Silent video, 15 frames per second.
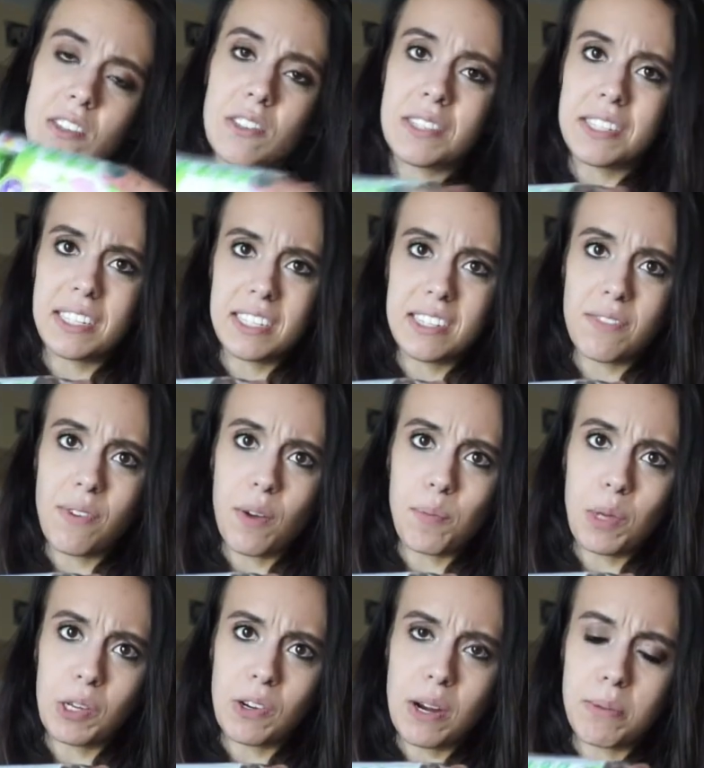Only 65
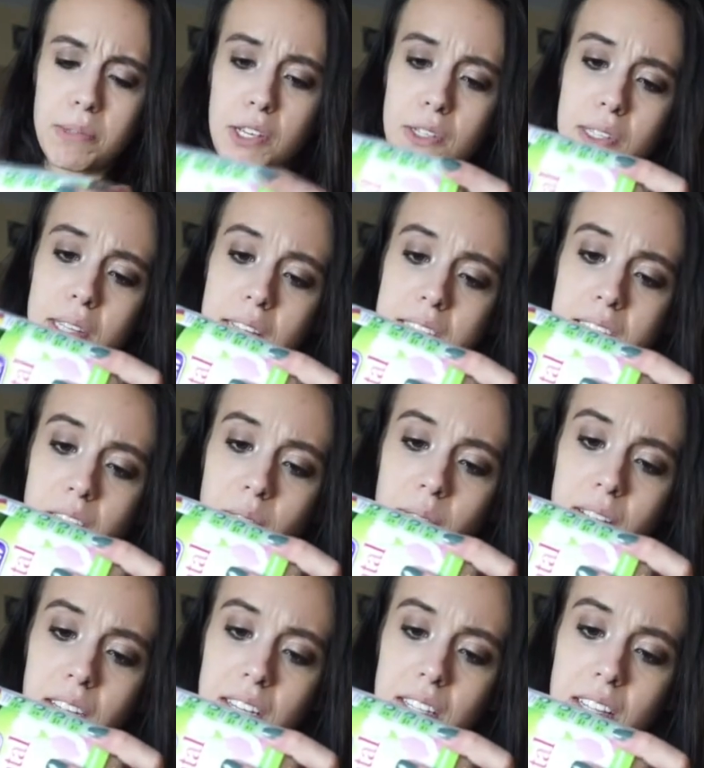milligrams though, so that's not
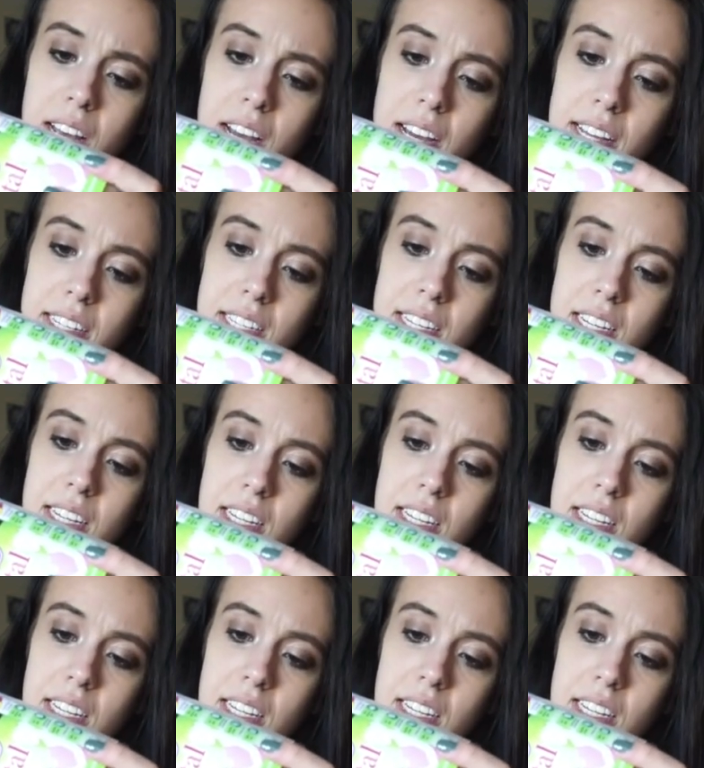really a lot.